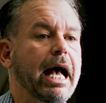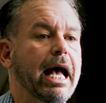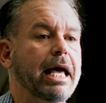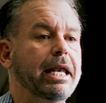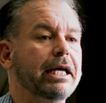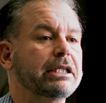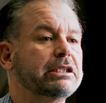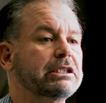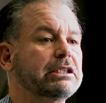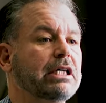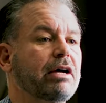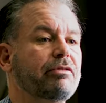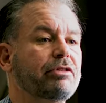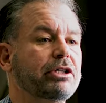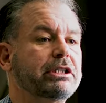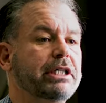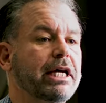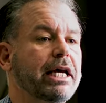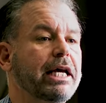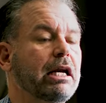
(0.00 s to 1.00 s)
And at
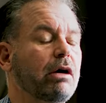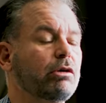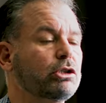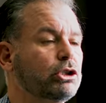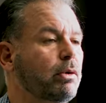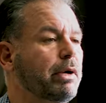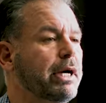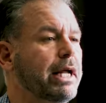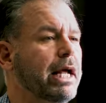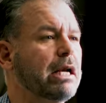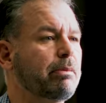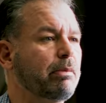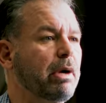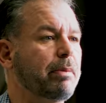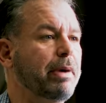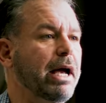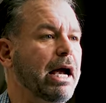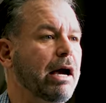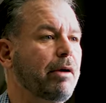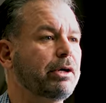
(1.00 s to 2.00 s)
17, I was already out of my
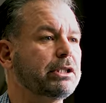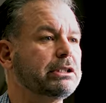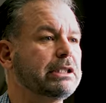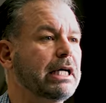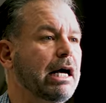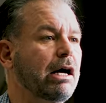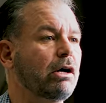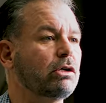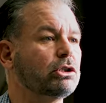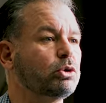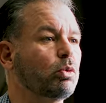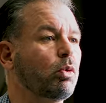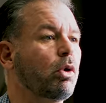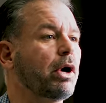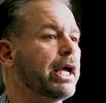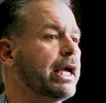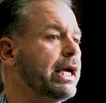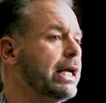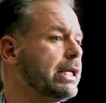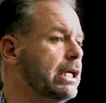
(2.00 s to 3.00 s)
parents' house
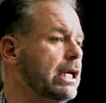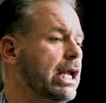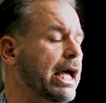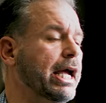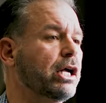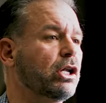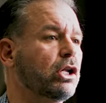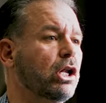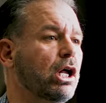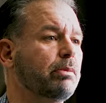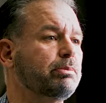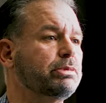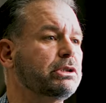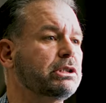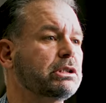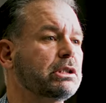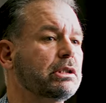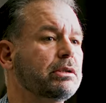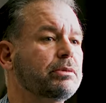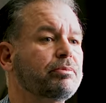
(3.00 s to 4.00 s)
working at the
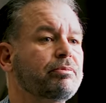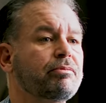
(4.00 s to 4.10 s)
nightclubs.